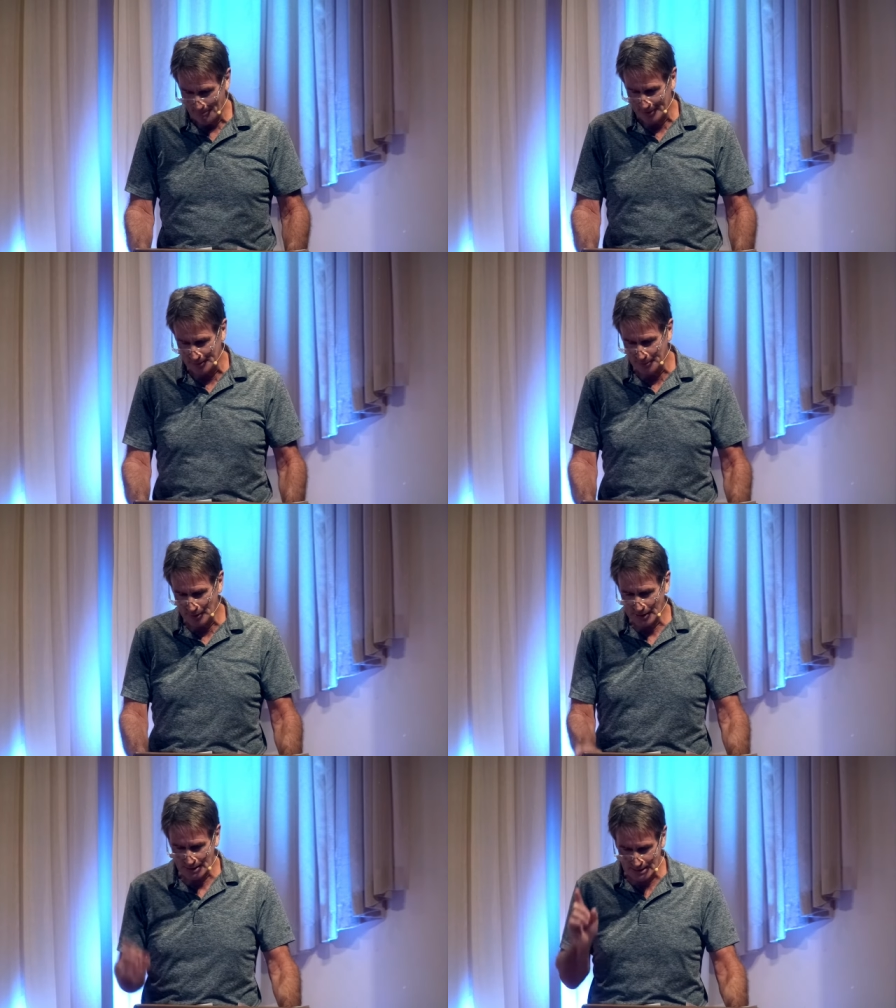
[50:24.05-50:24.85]
But the
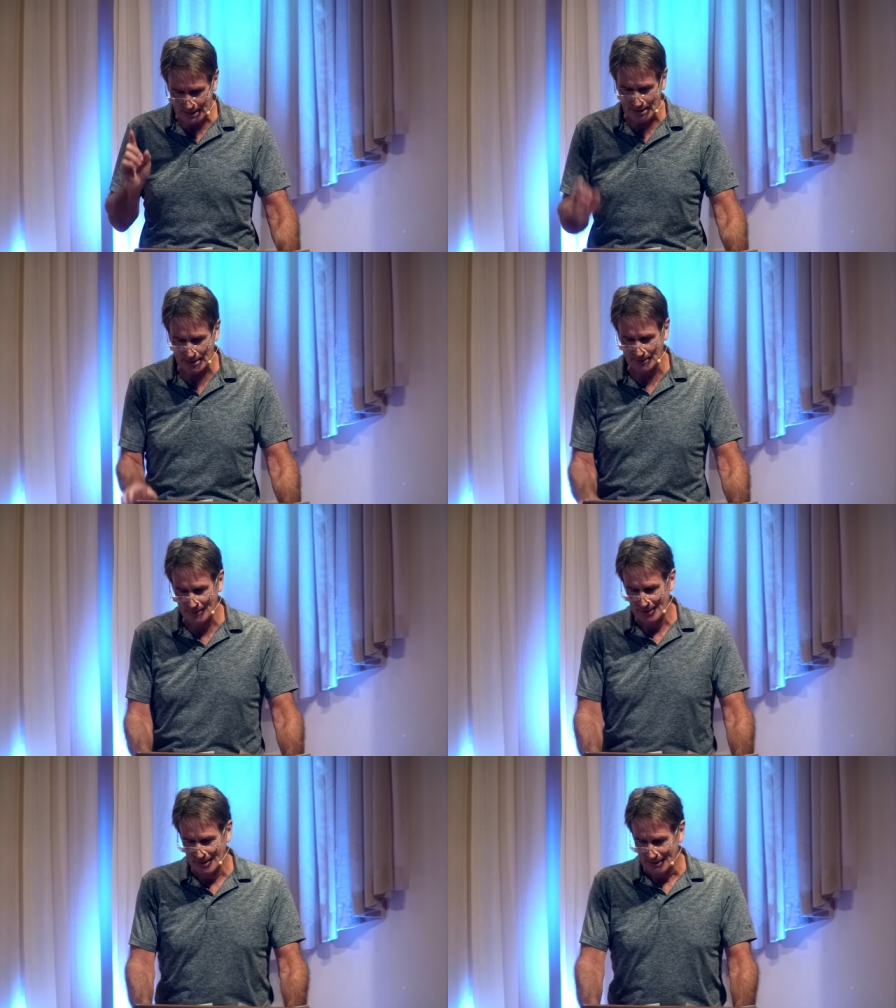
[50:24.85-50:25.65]
book is this:
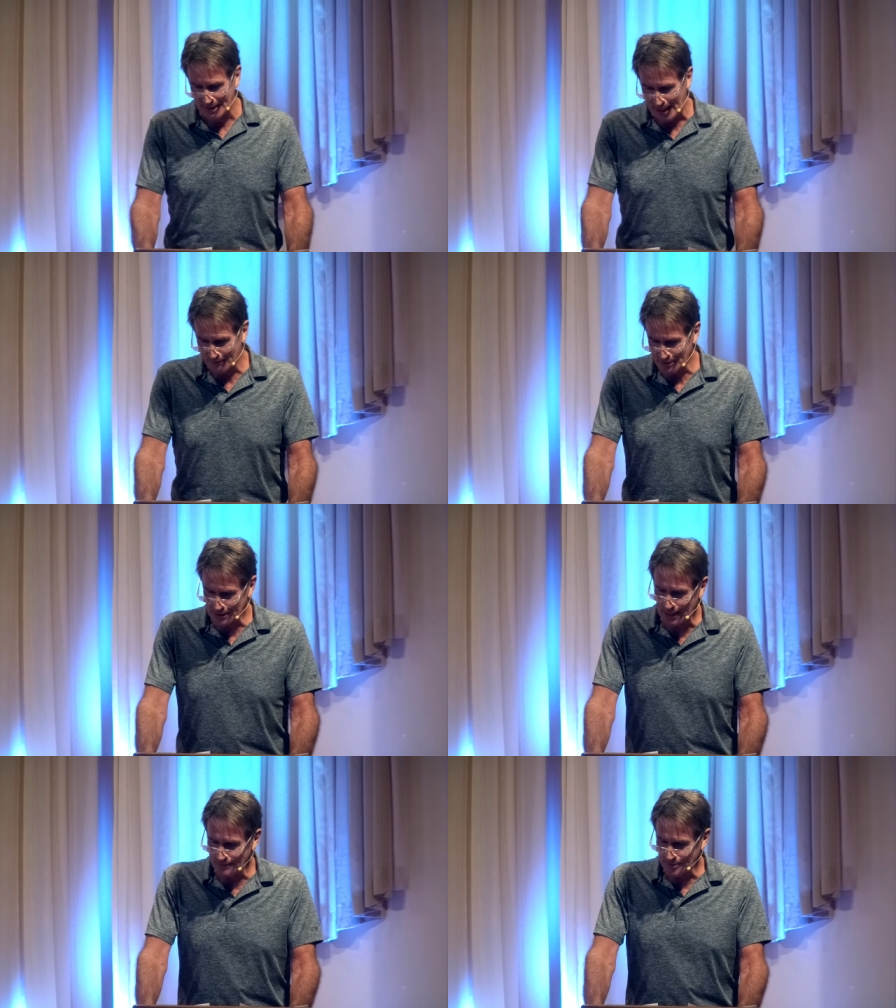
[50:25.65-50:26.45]
the average
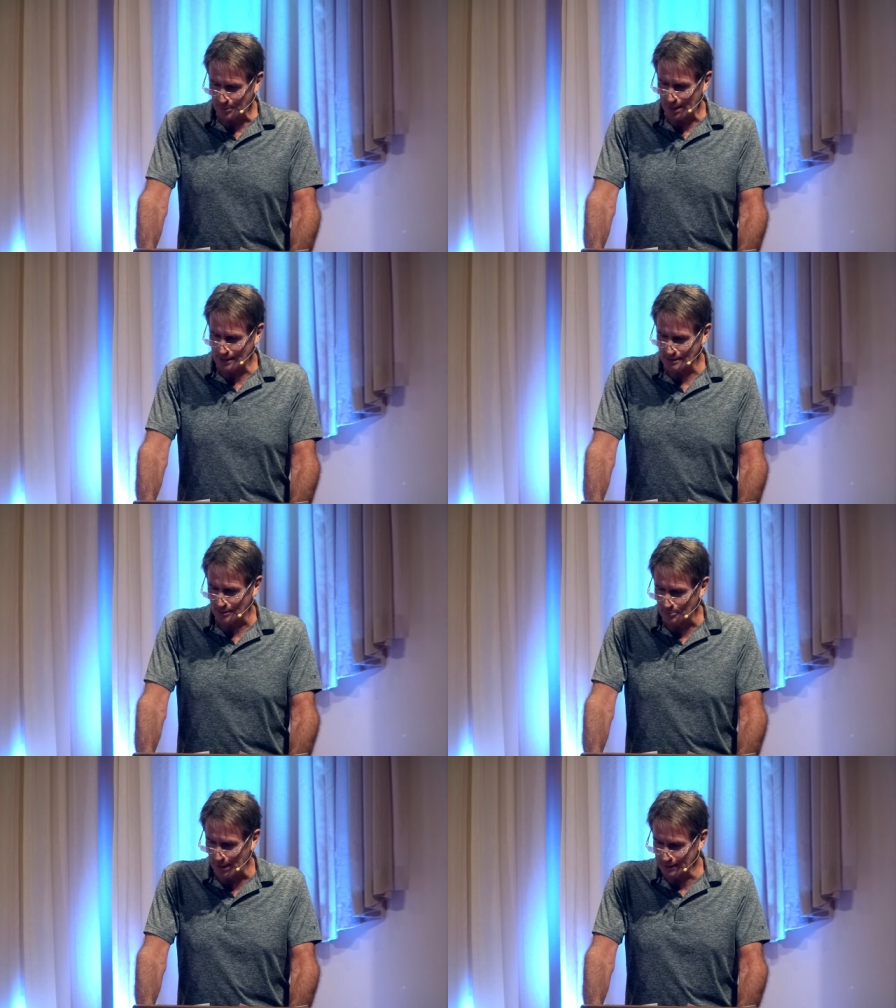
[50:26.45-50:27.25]
lifespan is
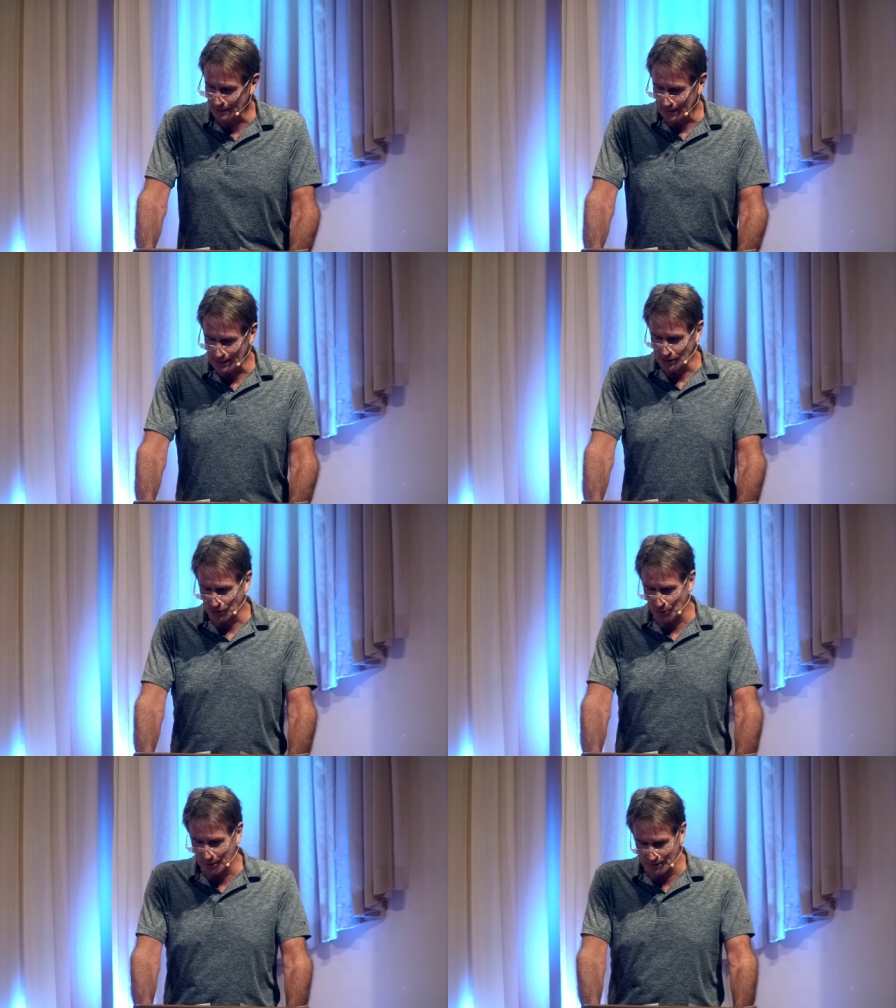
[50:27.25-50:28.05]
abundantly
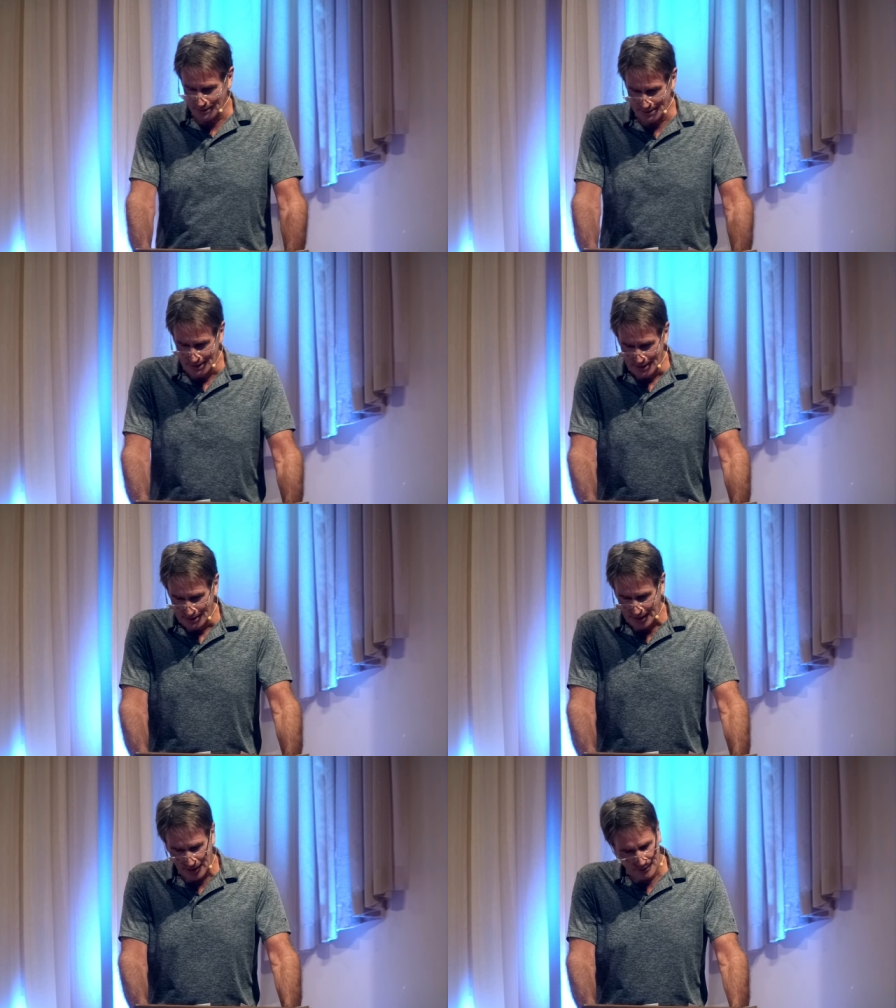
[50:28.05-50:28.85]
short,
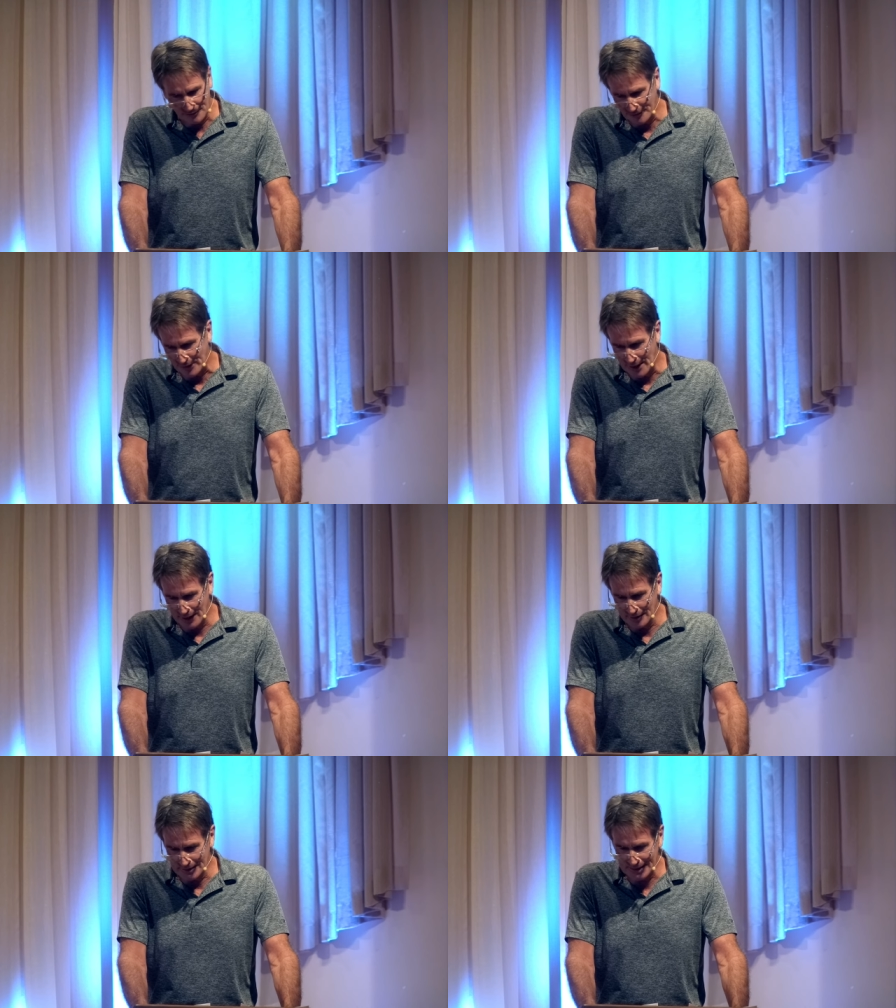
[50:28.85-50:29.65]

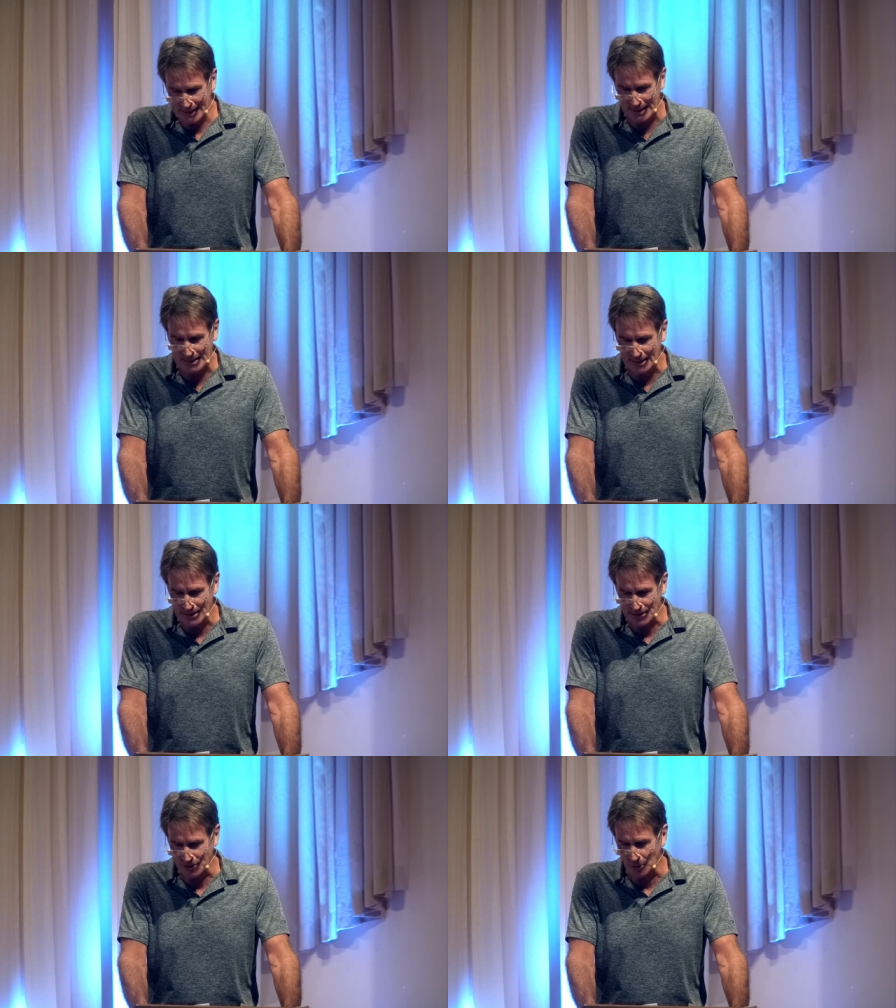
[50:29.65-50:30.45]
terrifyingly and
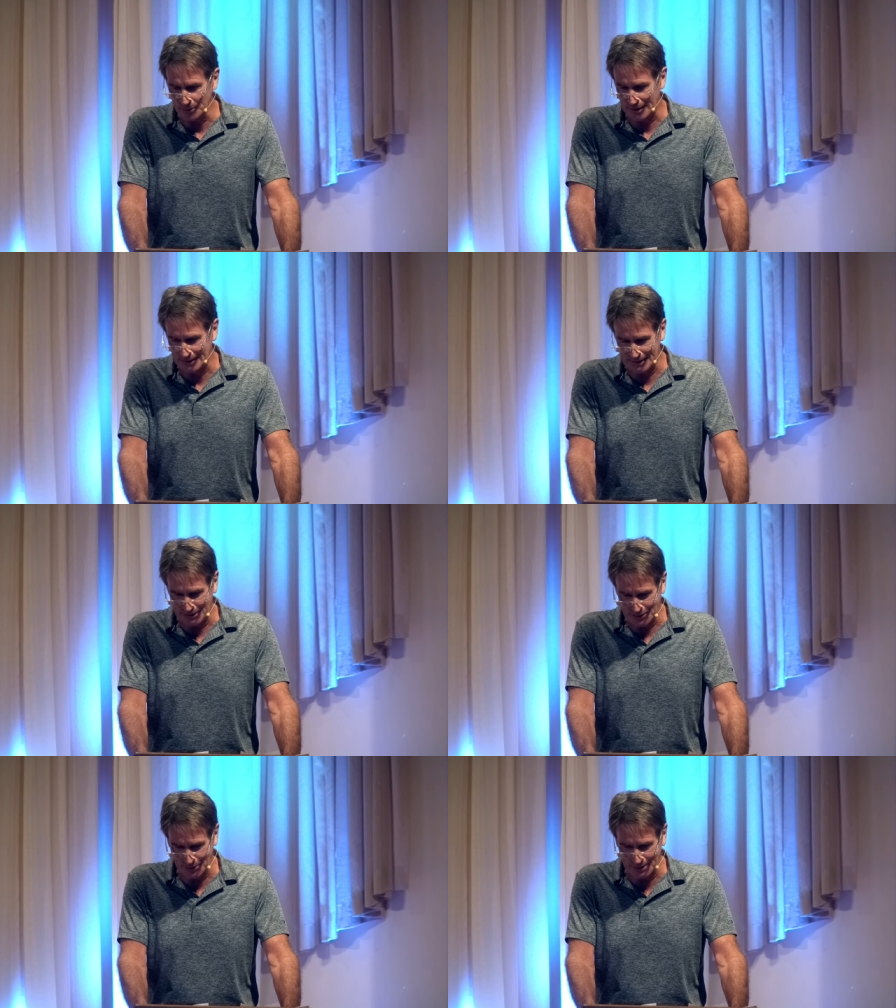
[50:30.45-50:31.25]
insultingly
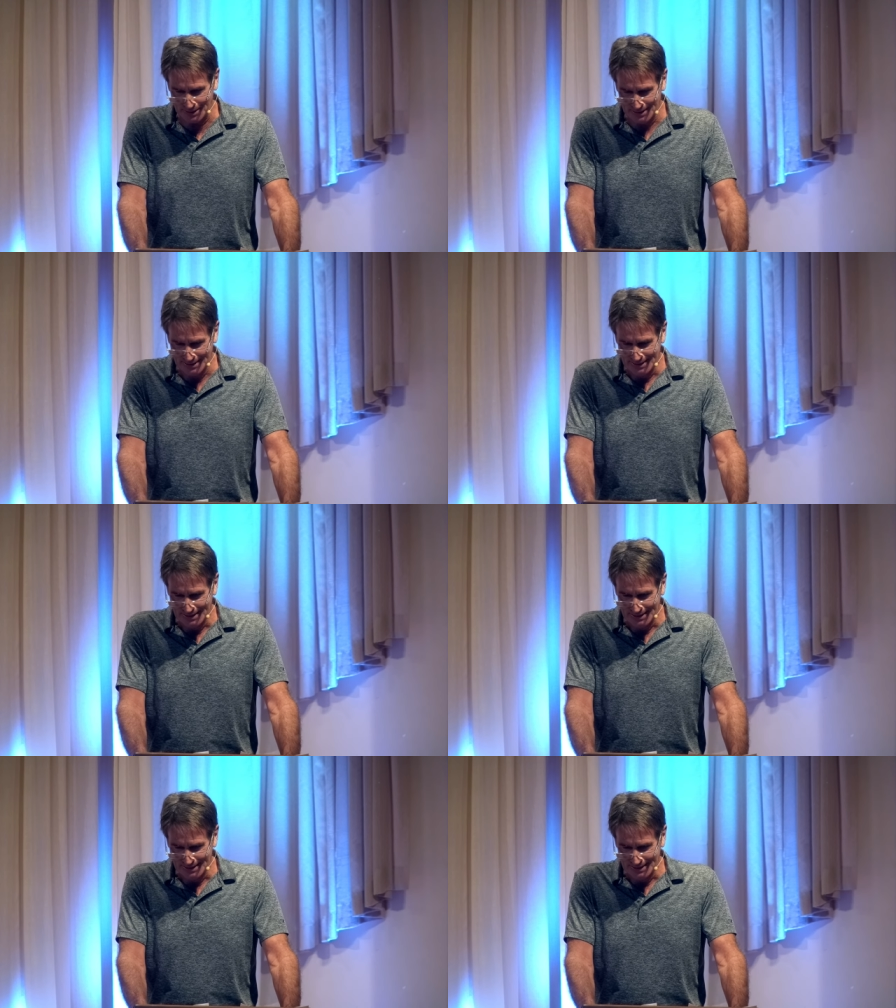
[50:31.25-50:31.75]
short.